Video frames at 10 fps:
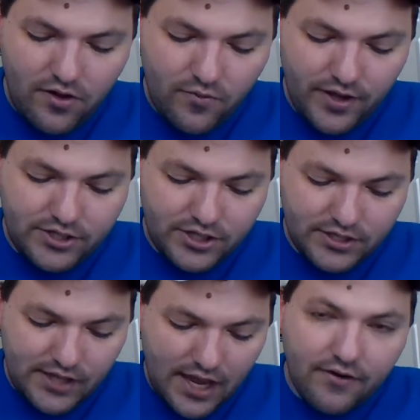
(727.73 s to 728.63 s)
which
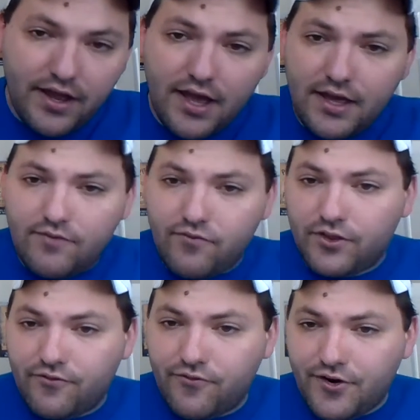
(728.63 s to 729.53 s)
is area for
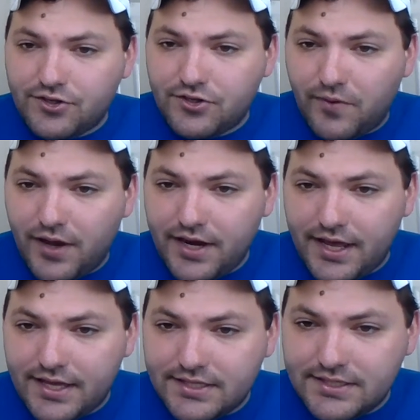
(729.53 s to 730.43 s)
the first one
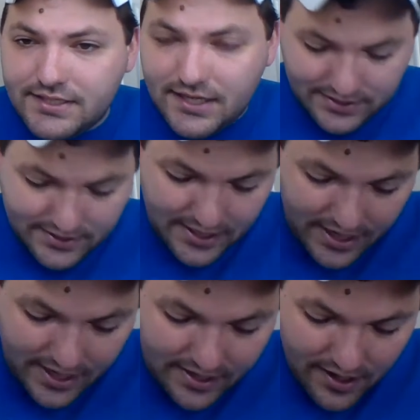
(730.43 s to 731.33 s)
is
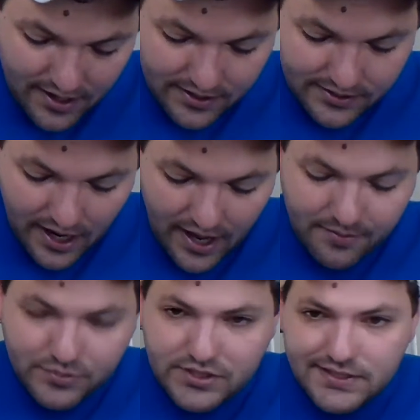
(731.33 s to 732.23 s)
16
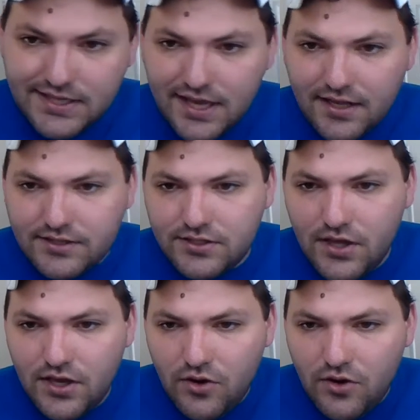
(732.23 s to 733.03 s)
times 6,